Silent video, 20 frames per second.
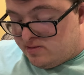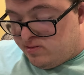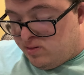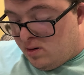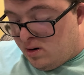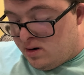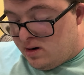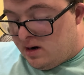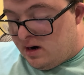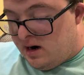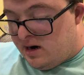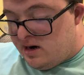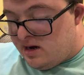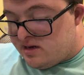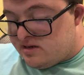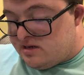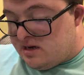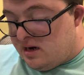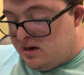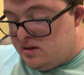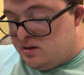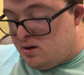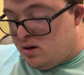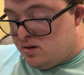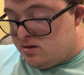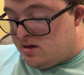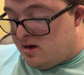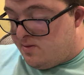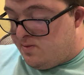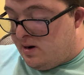for NXT
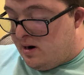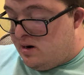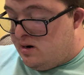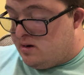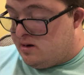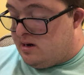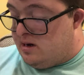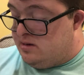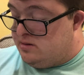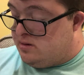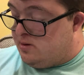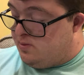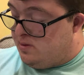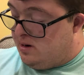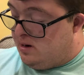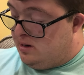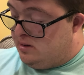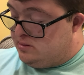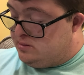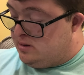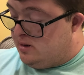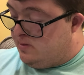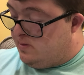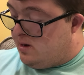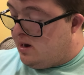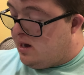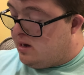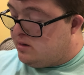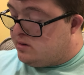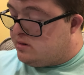North American Championship
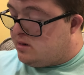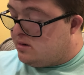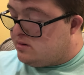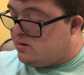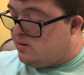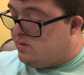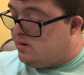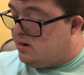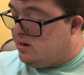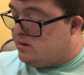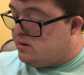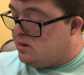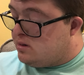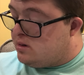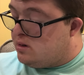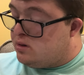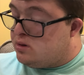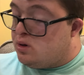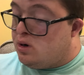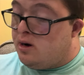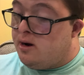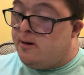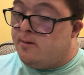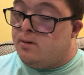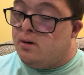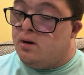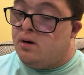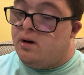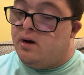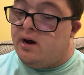at WWE
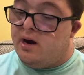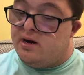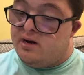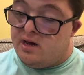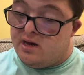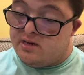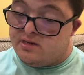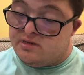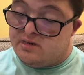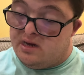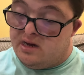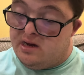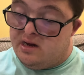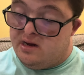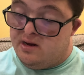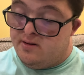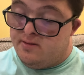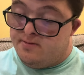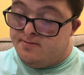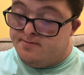2024 NXT.